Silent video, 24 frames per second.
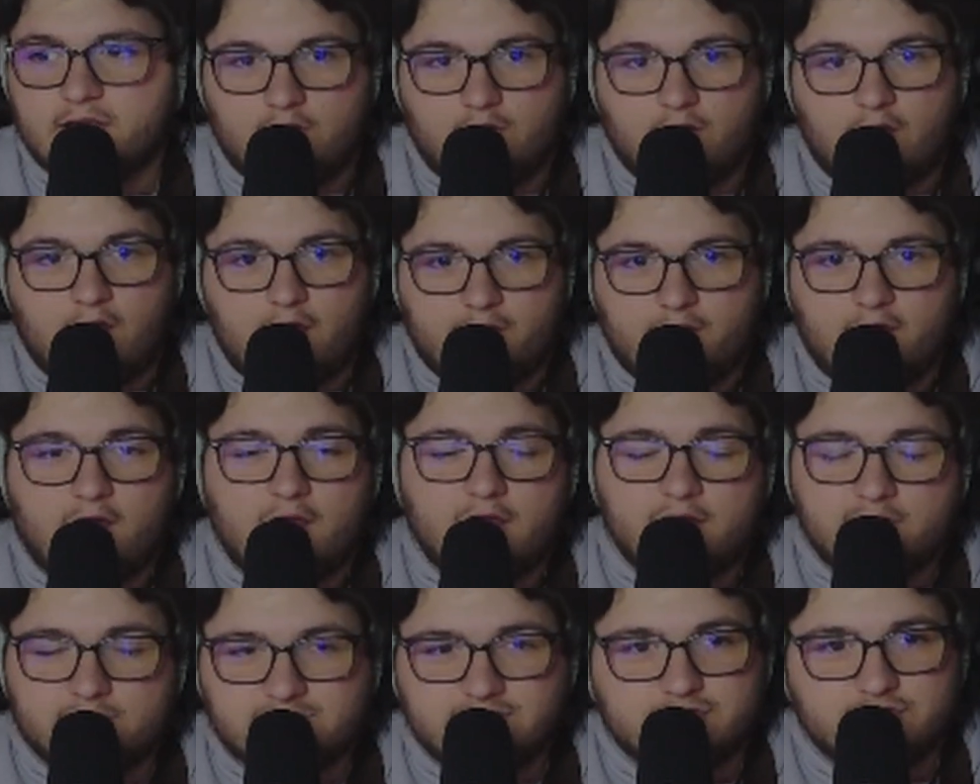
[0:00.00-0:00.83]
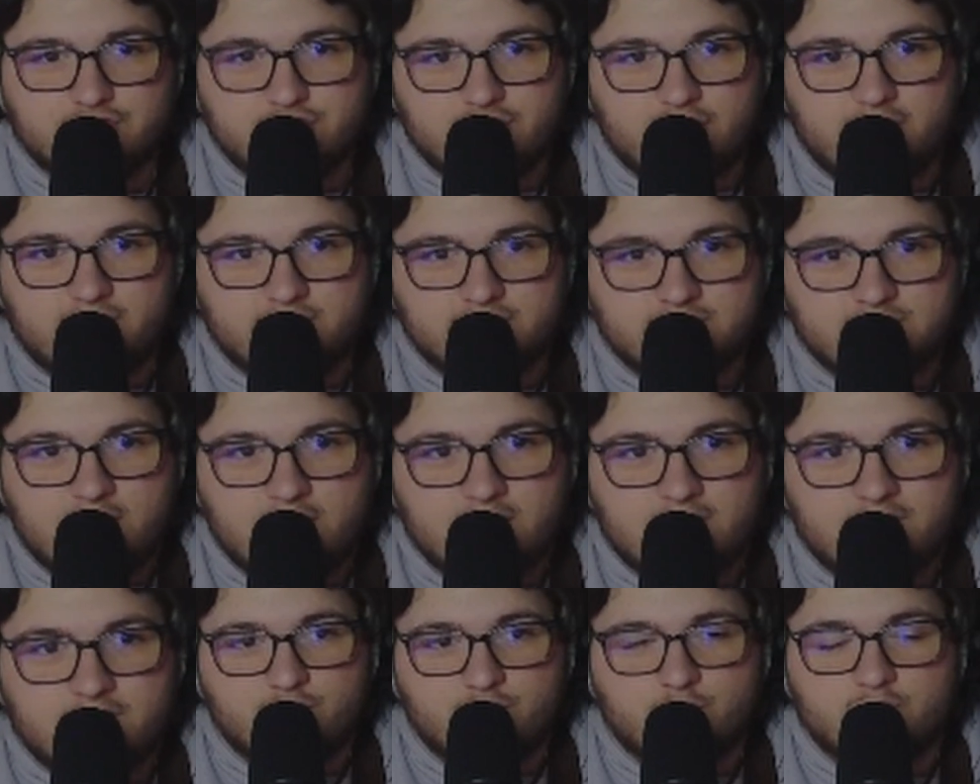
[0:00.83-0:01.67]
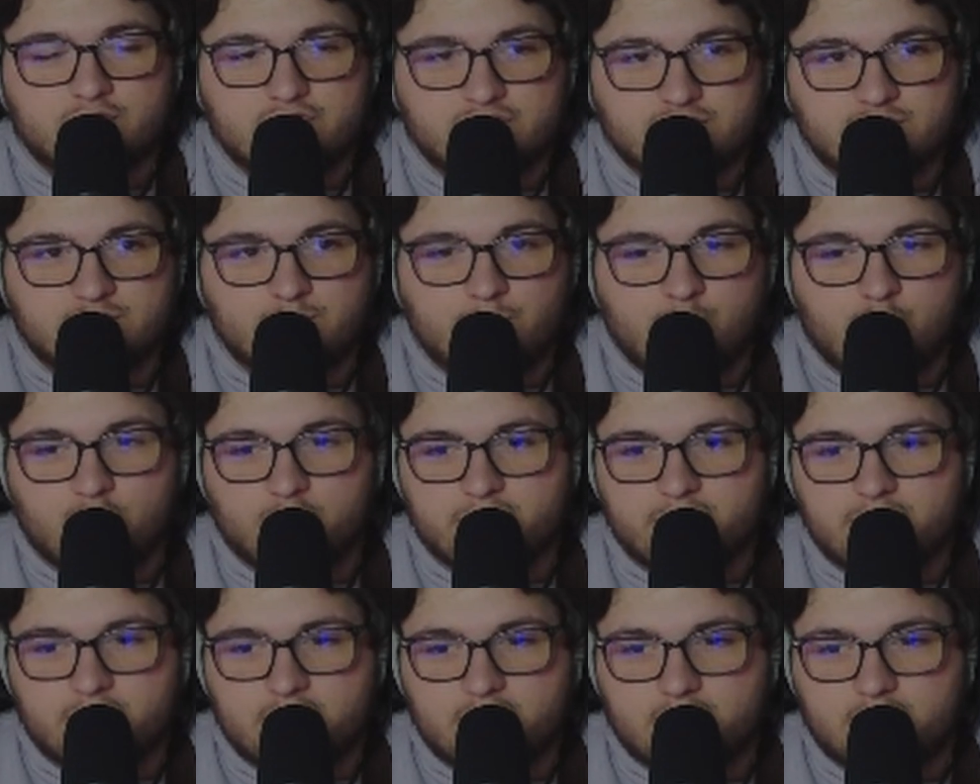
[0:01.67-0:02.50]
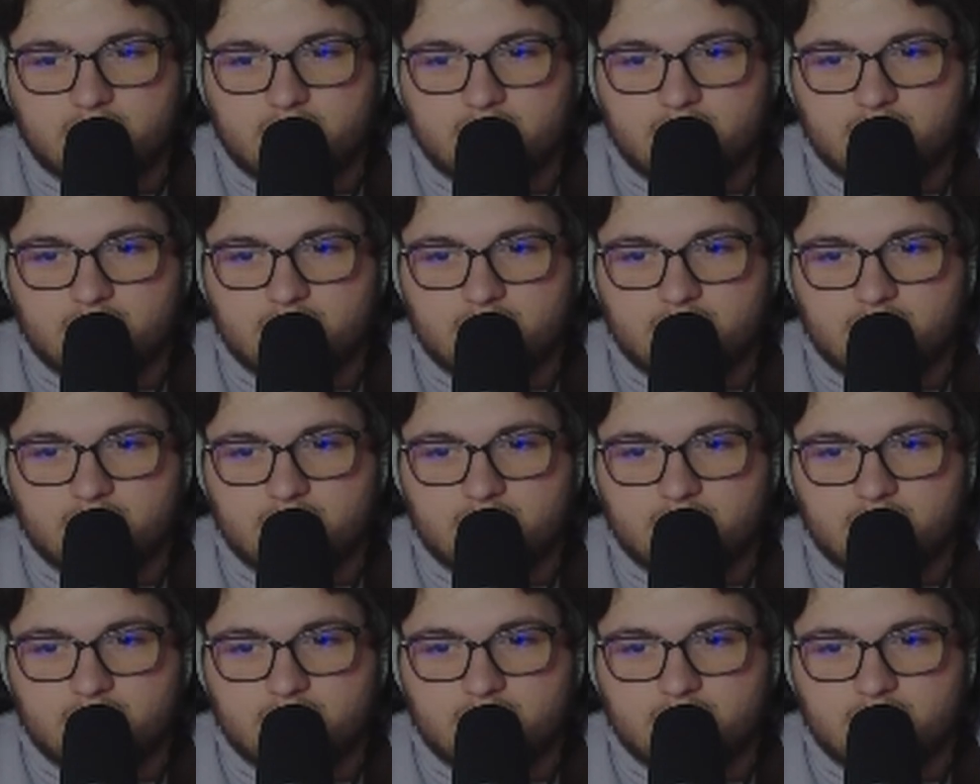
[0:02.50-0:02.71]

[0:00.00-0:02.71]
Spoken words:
I highly suggest, if to support the